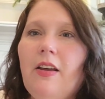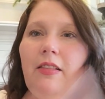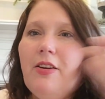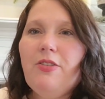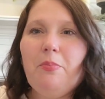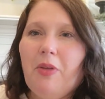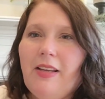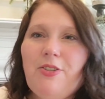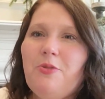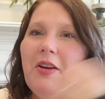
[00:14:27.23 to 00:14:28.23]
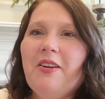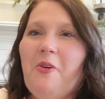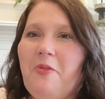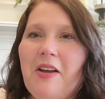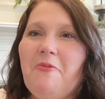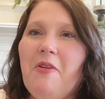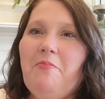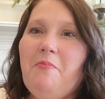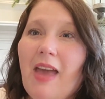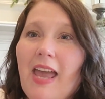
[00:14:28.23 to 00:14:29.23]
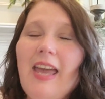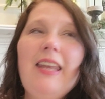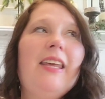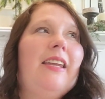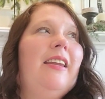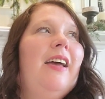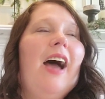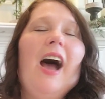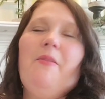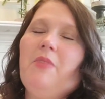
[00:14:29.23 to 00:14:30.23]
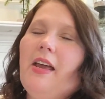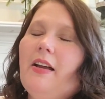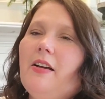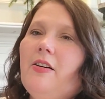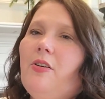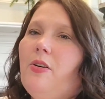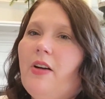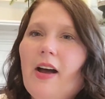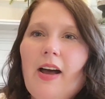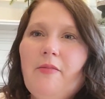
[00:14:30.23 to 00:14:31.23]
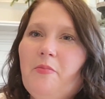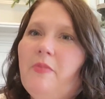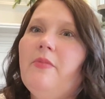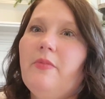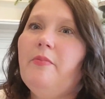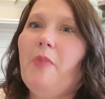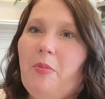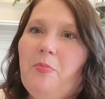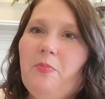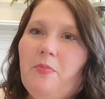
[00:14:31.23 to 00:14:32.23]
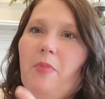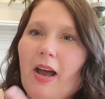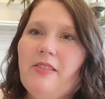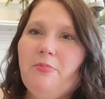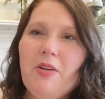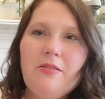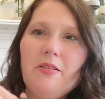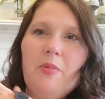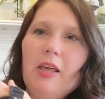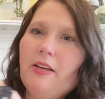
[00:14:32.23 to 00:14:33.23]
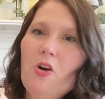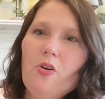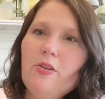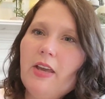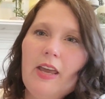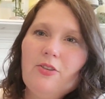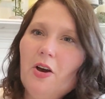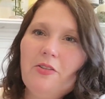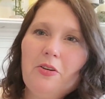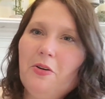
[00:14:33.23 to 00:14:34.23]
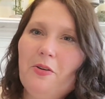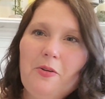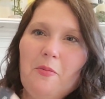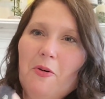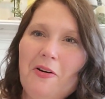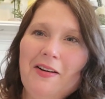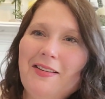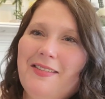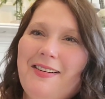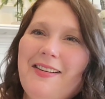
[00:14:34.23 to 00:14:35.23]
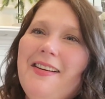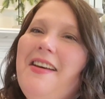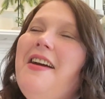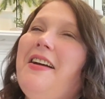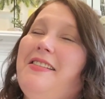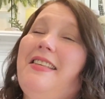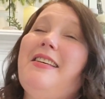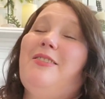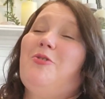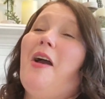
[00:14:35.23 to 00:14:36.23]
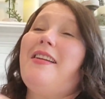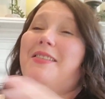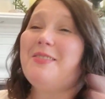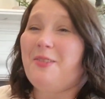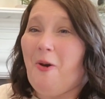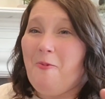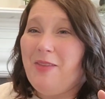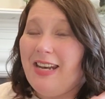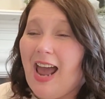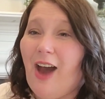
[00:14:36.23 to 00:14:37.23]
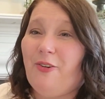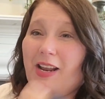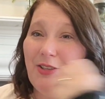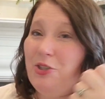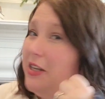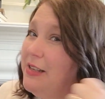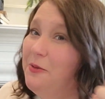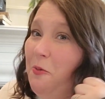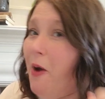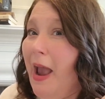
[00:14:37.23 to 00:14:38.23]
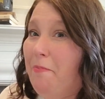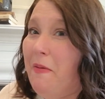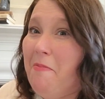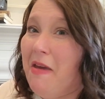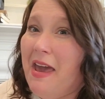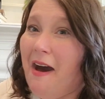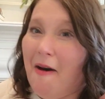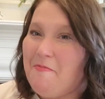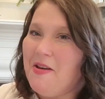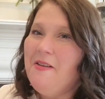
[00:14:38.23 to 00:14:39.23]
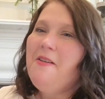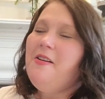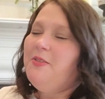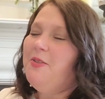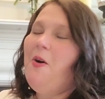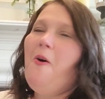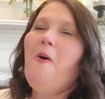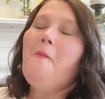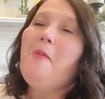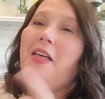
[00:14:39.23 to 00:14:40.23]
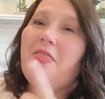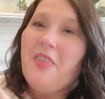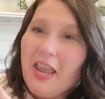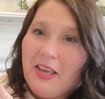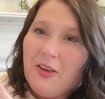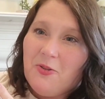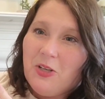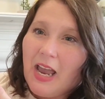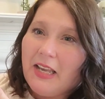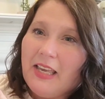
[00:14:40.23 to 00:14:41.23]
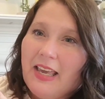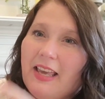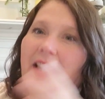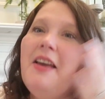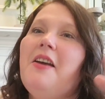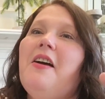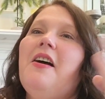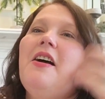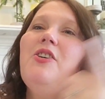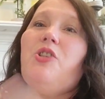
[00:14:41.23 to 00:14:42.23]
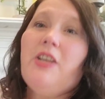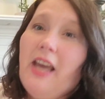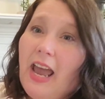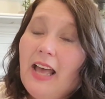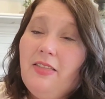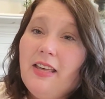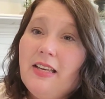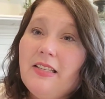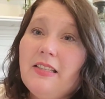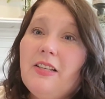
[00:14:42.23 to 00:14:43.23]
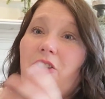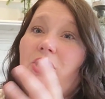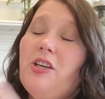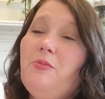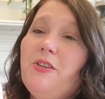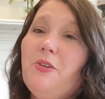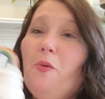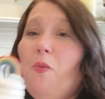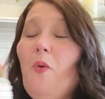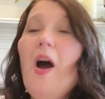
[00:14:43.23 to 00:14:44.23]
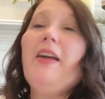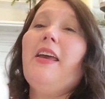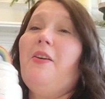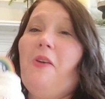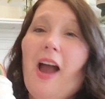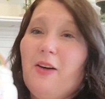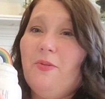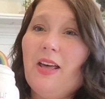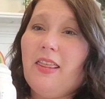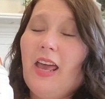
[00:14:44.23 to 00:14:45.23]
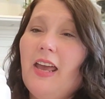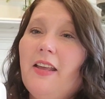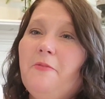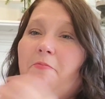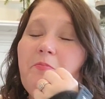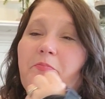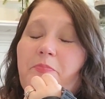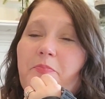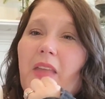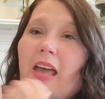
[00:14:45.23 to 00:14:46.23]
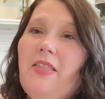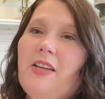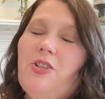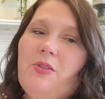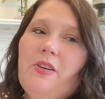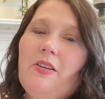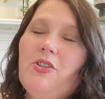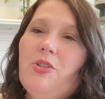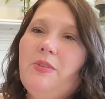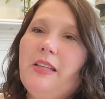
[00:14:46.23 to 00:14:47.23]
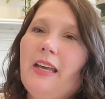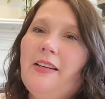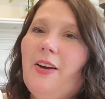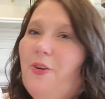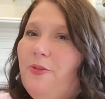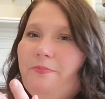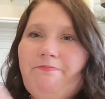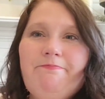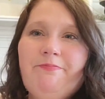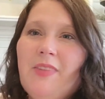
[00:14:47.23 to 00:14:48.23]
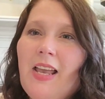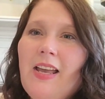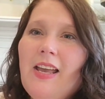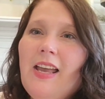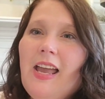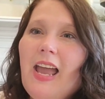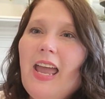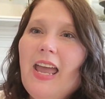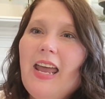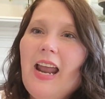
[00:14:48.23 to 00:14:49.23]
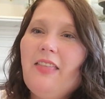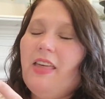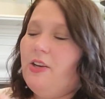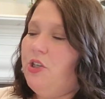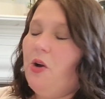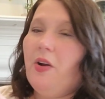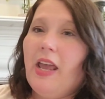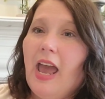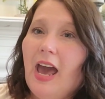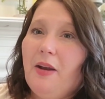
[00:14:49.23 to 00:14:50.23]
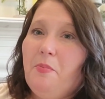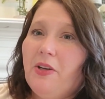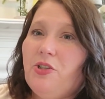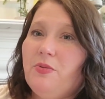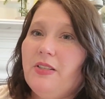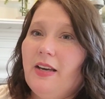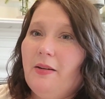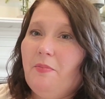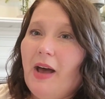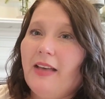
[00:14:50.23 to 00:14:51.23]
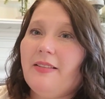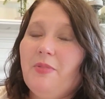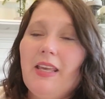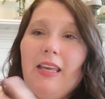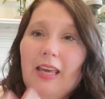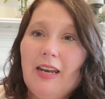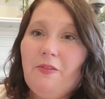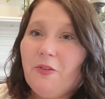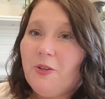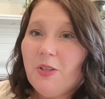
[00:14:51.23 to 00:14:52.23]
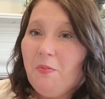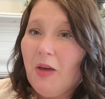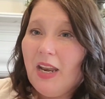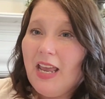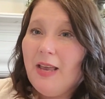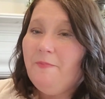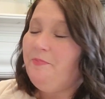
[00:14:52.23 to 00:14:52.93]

there's a place you can go get one made. And I'm like, oh God, my husband's going to be like, no, you can't talk to her no more. Because he's trying to slow me down, and she's ramping me up. So, but thank you, Jackie. She had this. She was walking around with it. And then she was like, no. And I think she already had it, but she was going to possibly get it for somebody.